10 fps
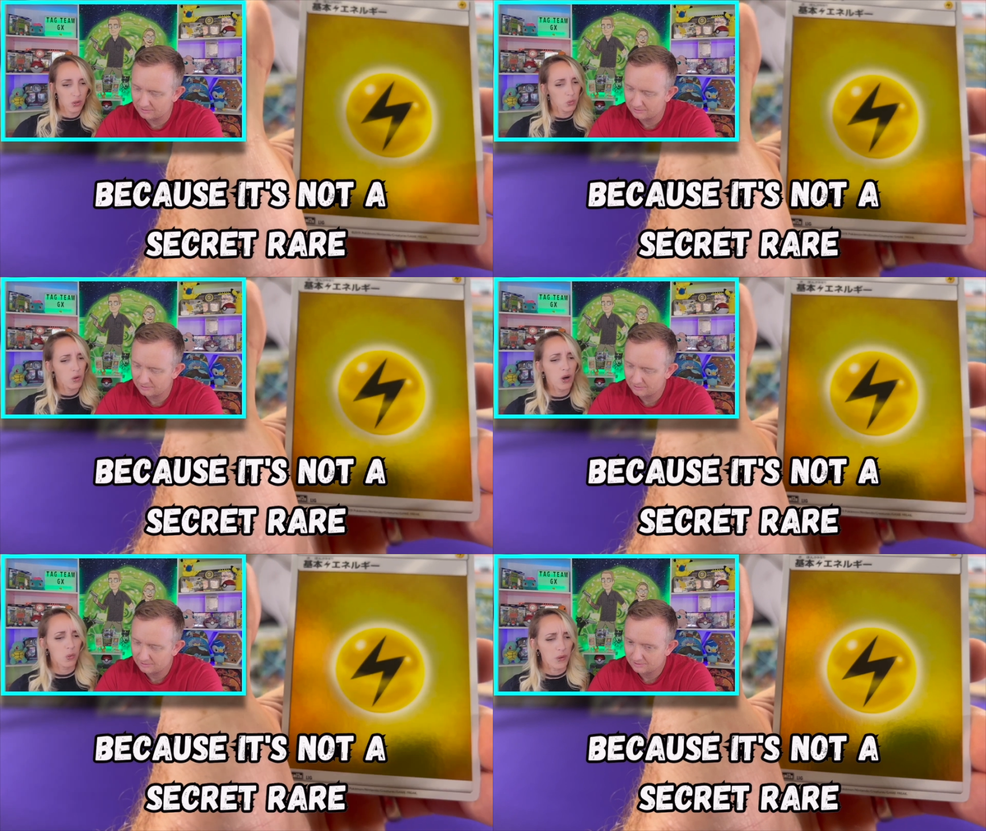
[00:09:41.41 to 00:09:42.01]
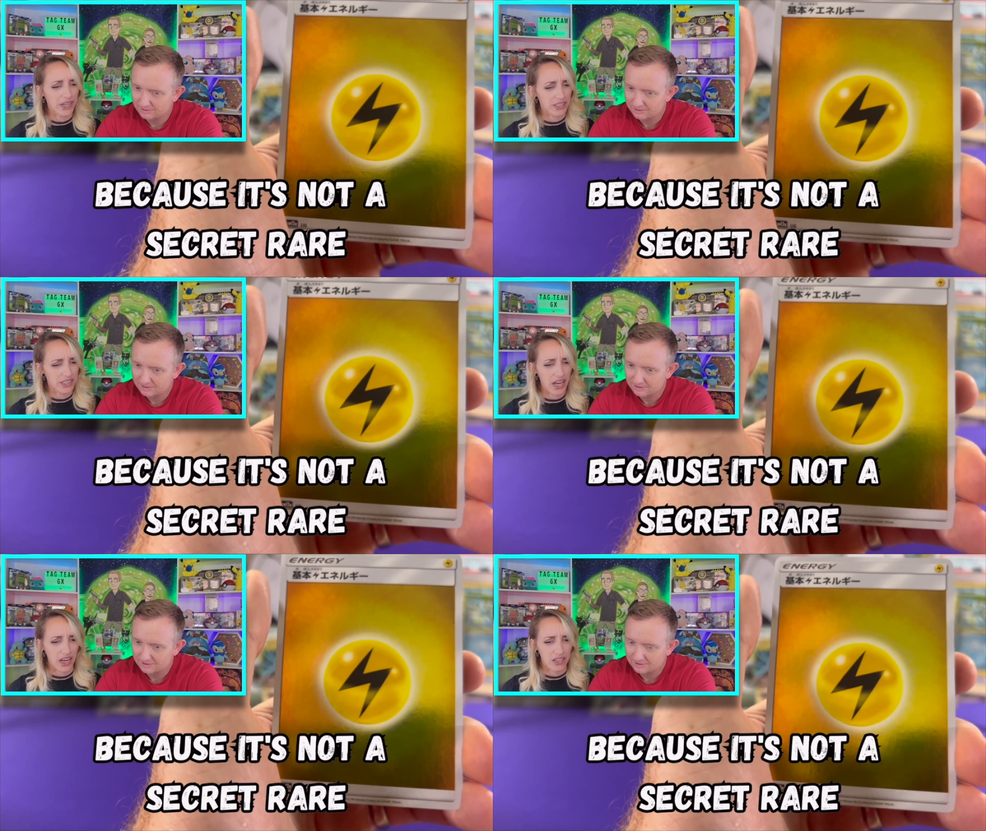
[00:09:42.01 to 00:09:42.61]
Speaker 1: Whoa, wait,
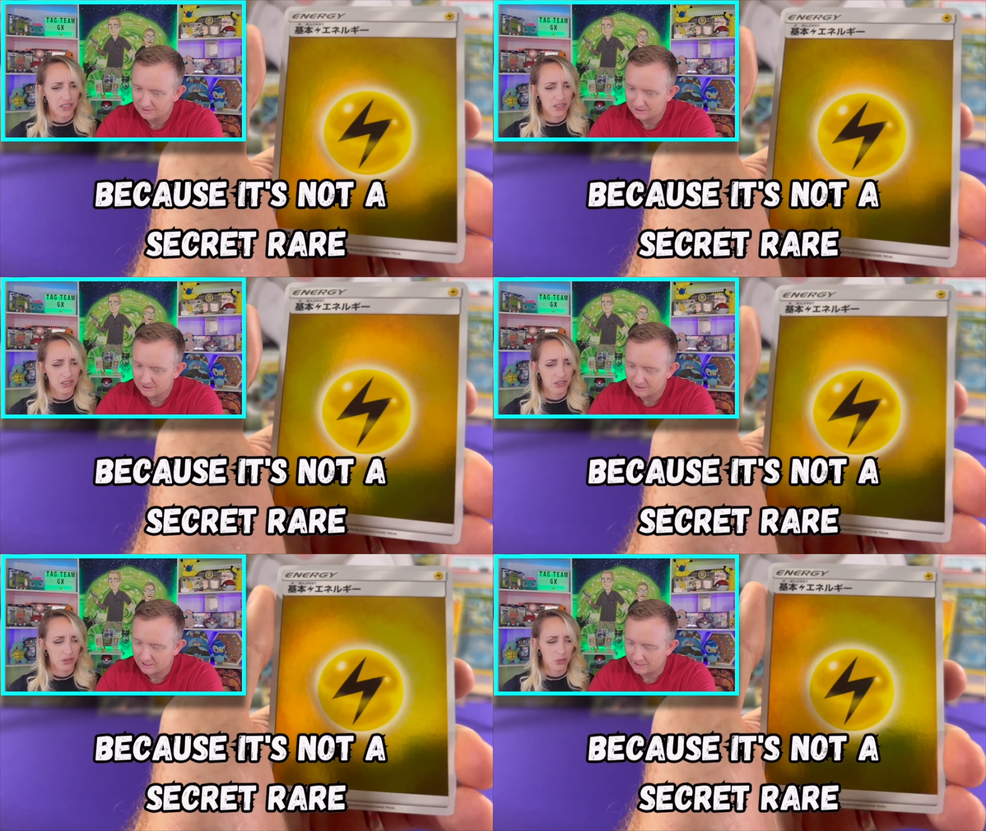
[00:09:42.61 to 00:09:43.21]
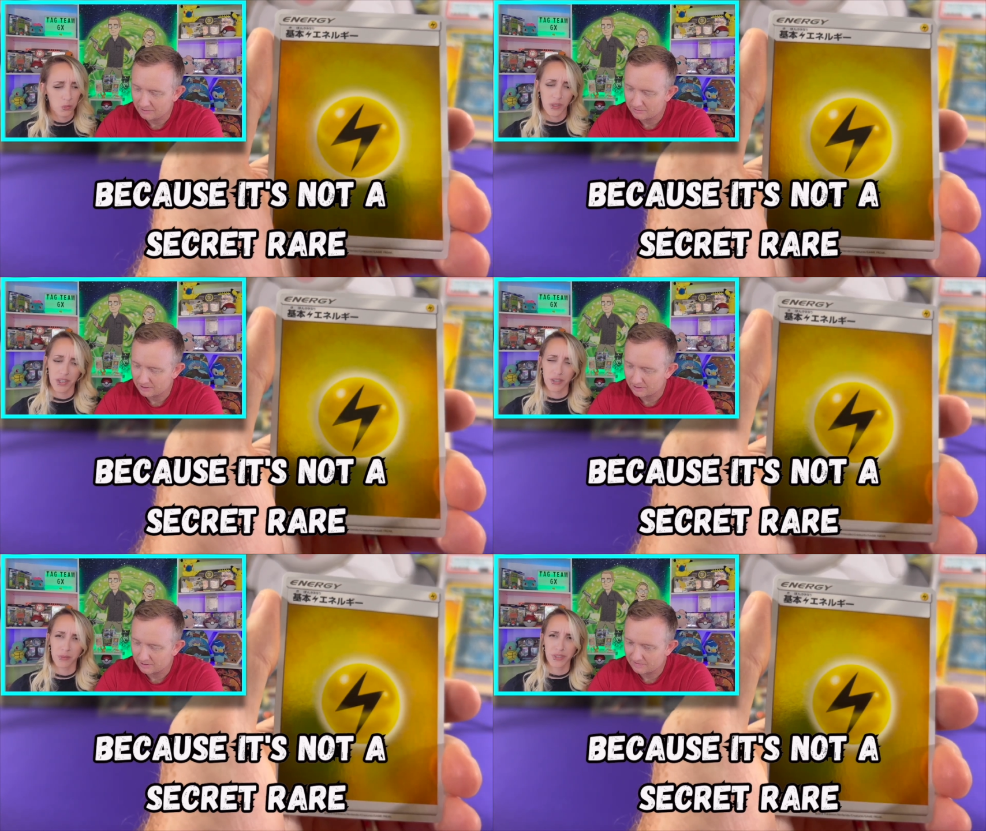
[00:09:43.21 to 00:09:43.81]
yeah.
Speaker 2: Yeah, that was
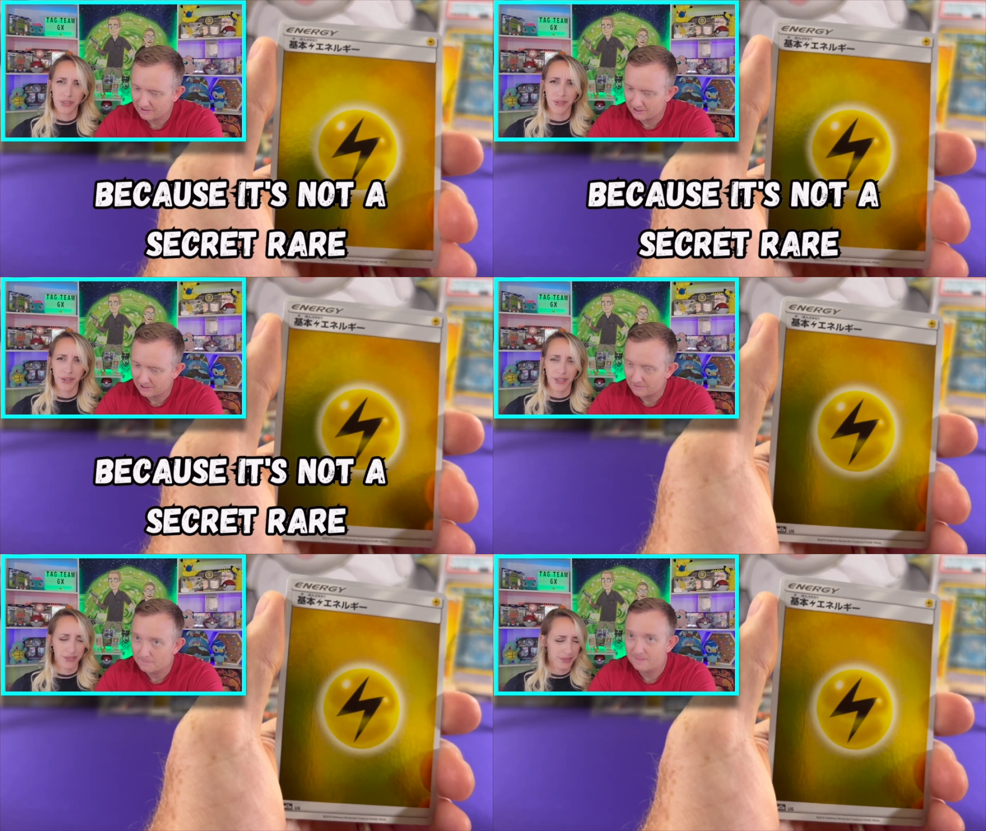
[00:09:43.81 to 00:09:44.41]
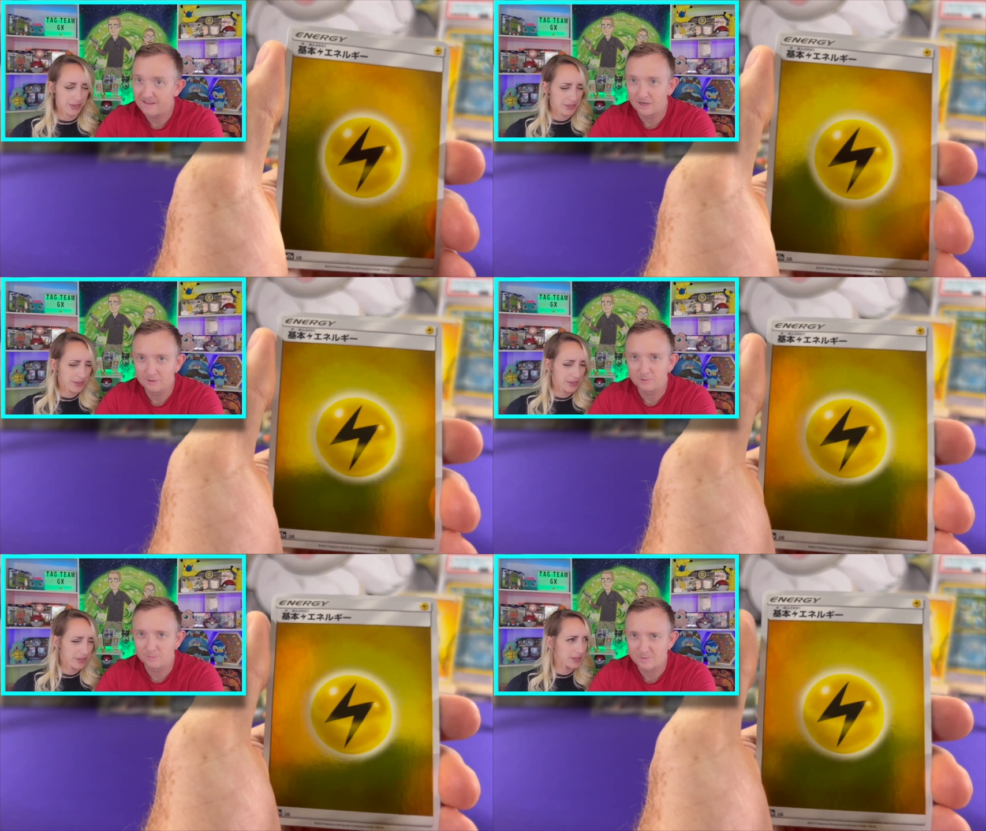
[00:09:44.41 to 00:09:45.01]
weird. That, What's that, going on? That
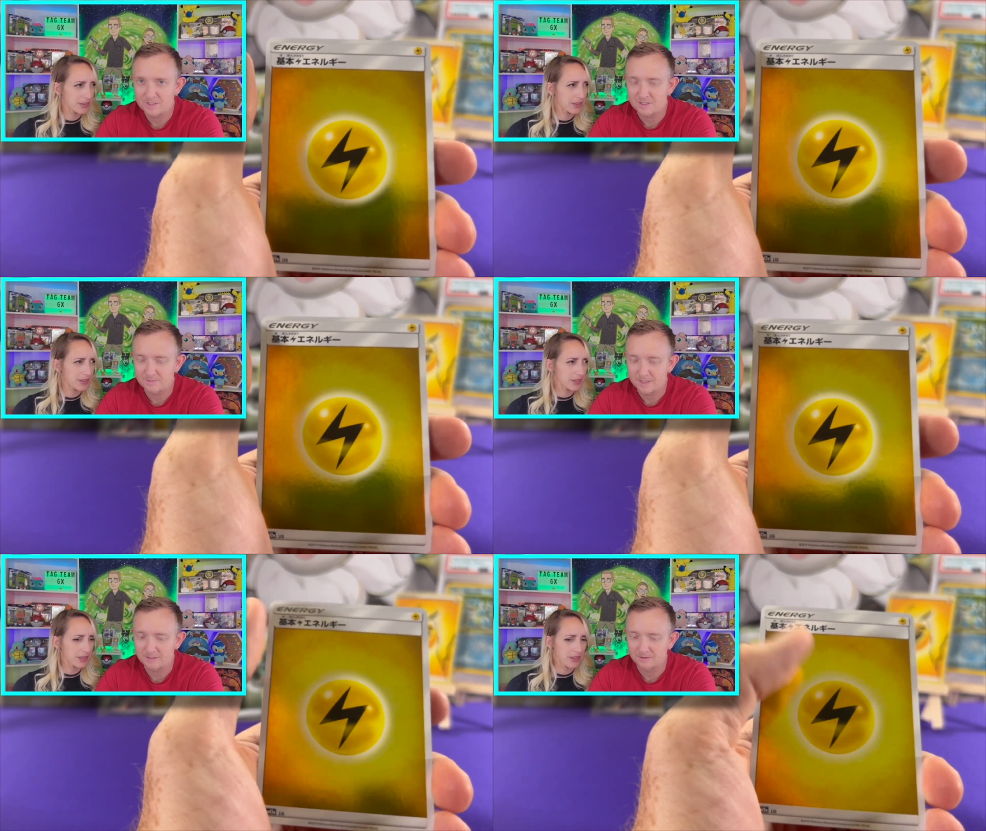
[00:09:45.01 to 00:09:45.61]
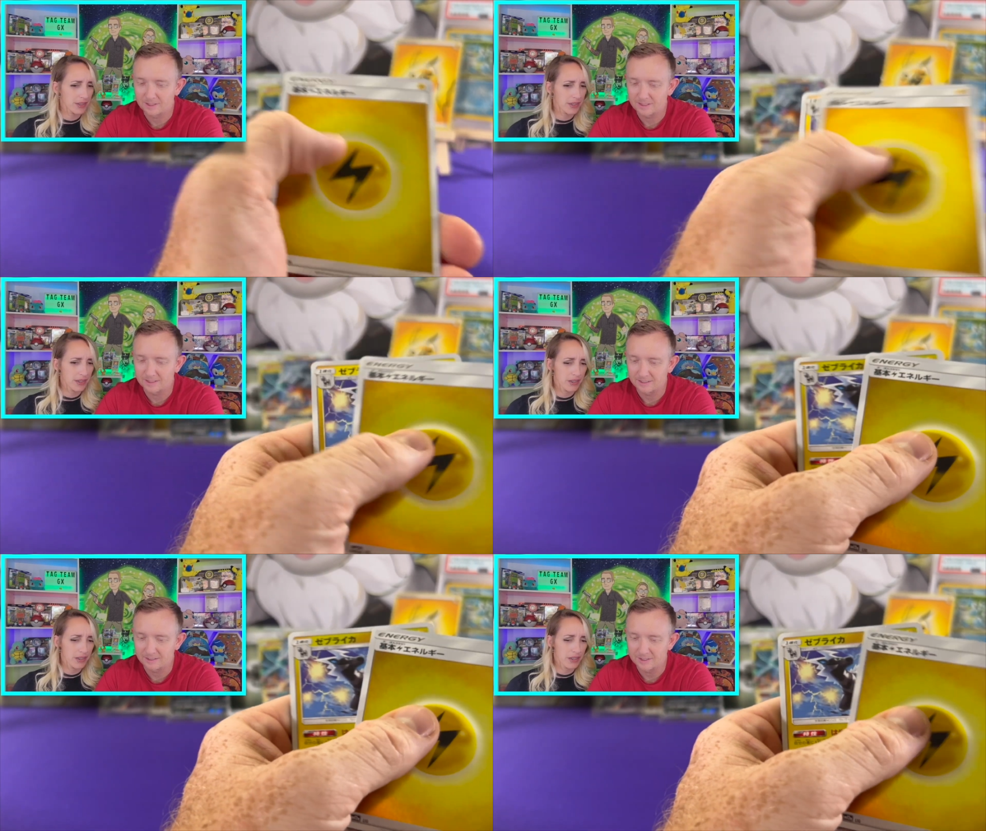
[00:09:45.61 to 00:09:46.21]
other one was a special
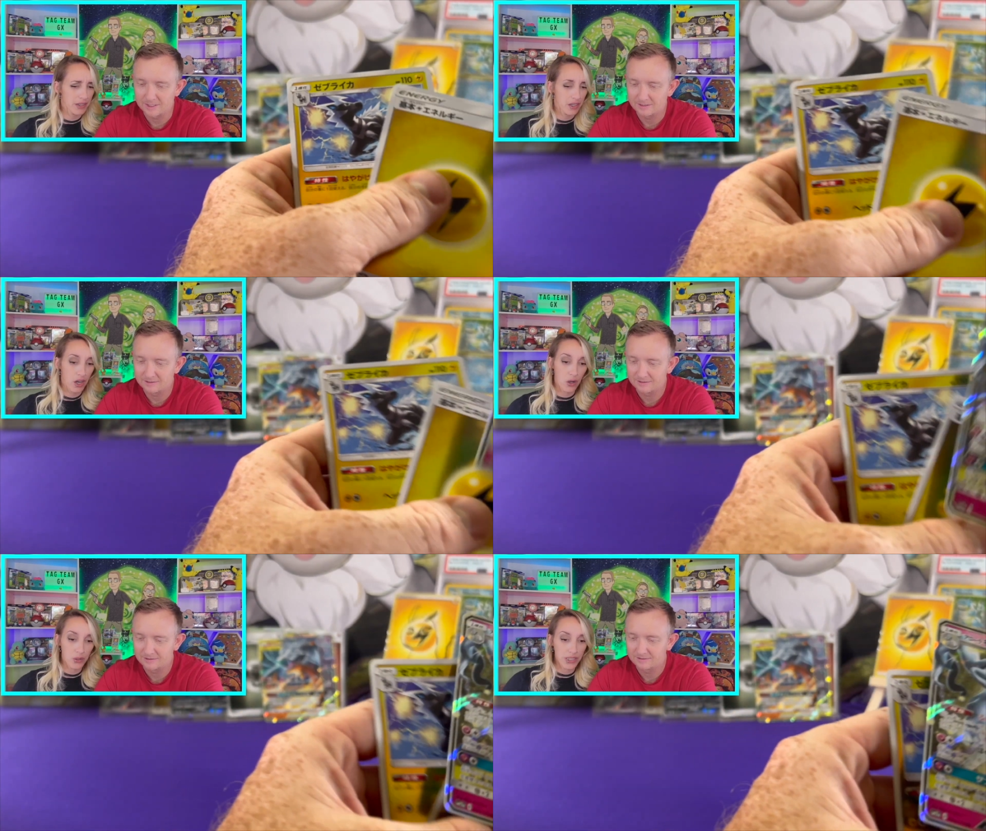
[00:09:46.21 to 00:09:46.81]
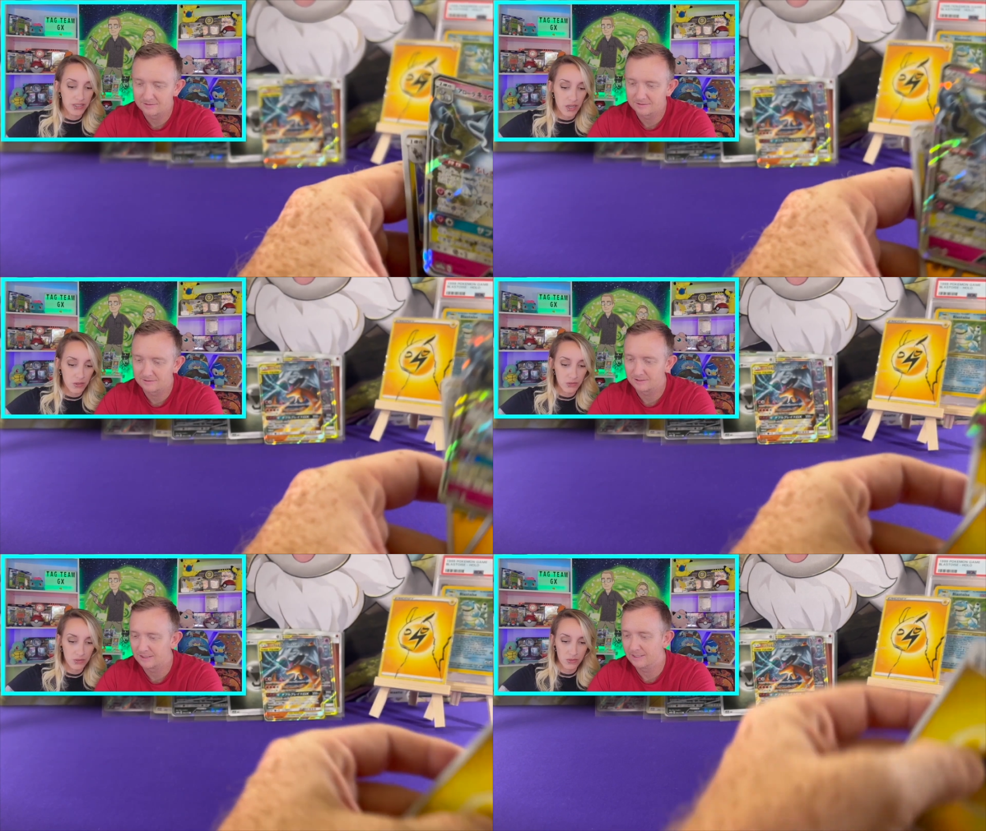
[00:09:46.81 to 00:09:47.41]
lightning energy. Oh, you think so?
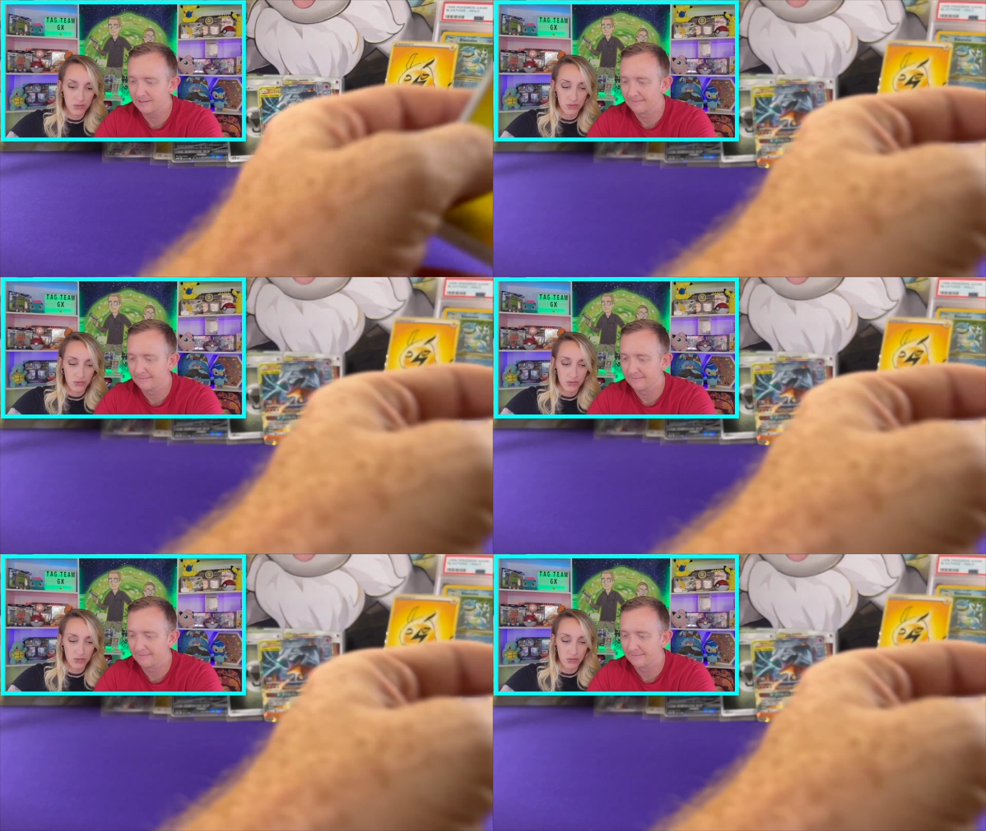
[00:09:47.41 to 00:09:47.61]
Yeah.